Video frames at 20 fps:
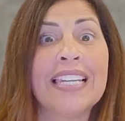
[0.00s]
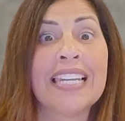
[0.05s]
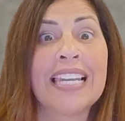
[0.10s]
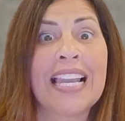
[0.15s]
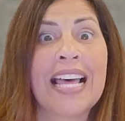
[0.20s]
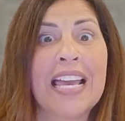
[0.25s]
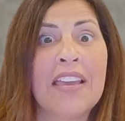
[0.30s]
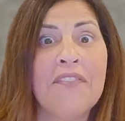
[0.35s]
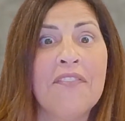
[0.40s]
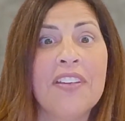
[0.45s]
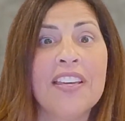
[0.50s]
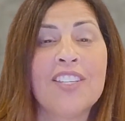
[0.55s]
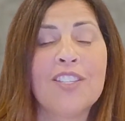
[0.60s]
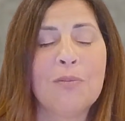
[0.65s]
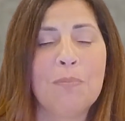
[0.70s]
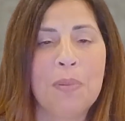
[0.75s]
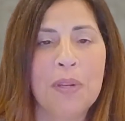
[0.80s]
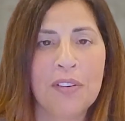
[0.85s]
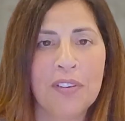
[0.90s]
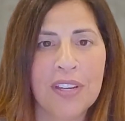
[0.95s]
life
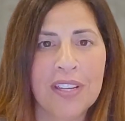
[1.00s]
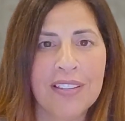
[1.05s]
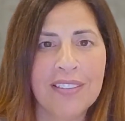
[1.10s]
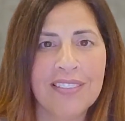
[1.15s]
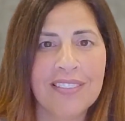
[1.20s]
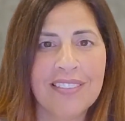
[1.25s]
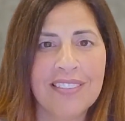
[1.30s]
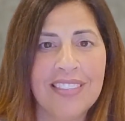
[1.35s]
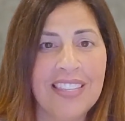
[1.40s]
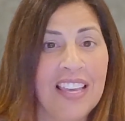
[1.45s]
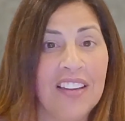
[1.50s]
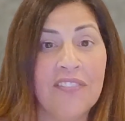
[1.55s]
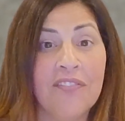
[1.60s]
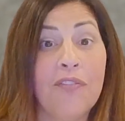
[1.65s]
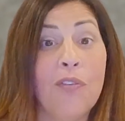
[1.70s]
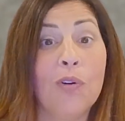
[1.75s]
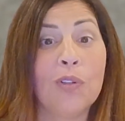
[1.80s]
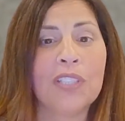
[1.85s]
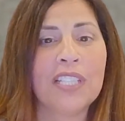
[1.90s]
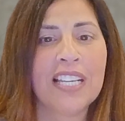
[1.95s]
experience, the
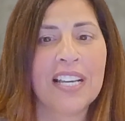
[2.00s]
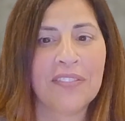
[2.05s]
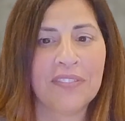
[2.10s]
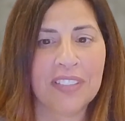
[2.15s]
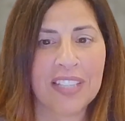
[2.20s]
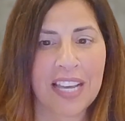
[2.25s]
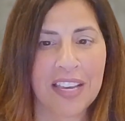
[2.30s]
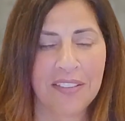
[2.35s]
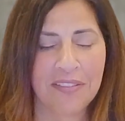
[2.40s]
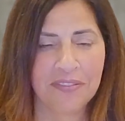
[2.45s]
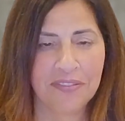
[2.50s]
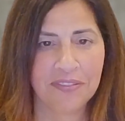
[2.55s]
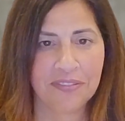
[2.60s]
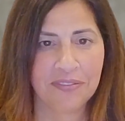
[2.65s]
unfolding of life,